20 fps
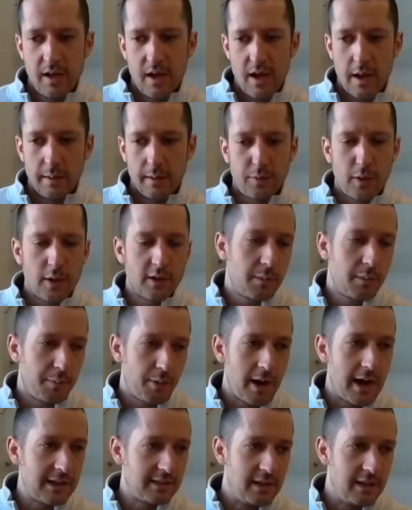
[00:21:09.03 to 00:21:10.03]
As far as the
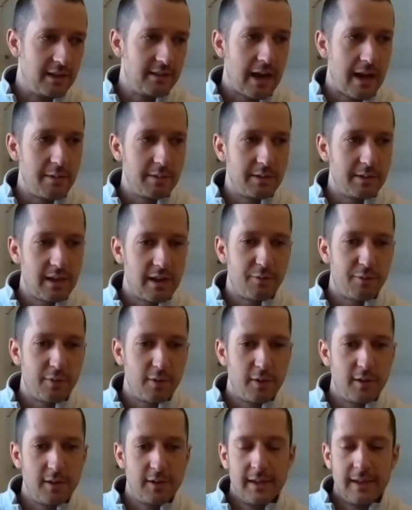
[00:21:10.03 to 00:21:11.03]
process, I would say
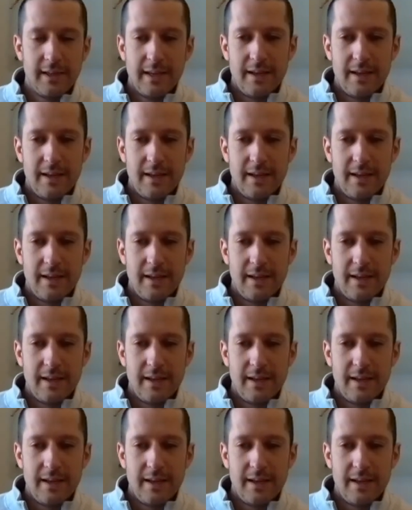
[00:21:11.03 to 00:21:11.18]
for